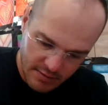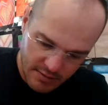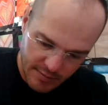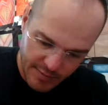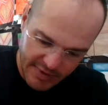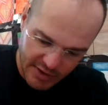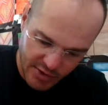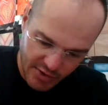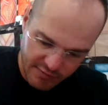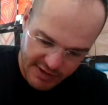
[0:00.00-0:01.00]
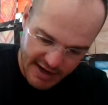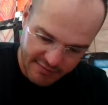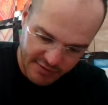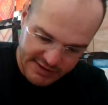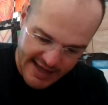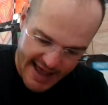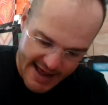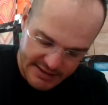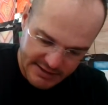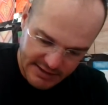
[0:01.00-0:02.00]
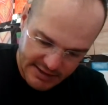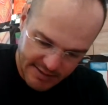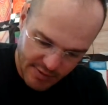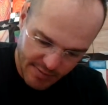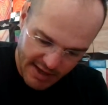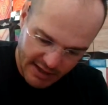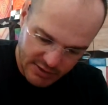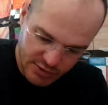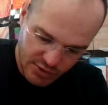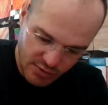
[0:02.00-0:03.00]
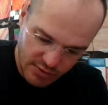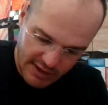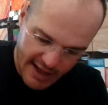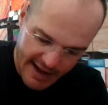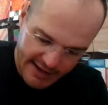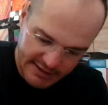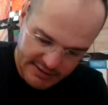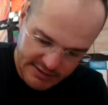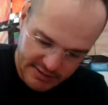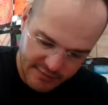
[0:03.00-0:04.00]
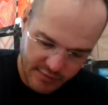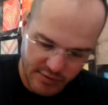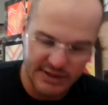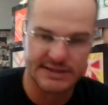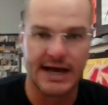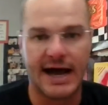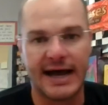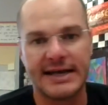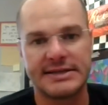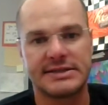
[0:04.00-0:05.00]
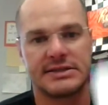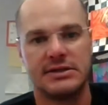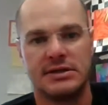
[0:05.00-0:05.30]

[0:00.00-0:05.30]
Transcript: I'm gonna make a curved line for his hat, and then I'm gonna make 2 lines for his eyes.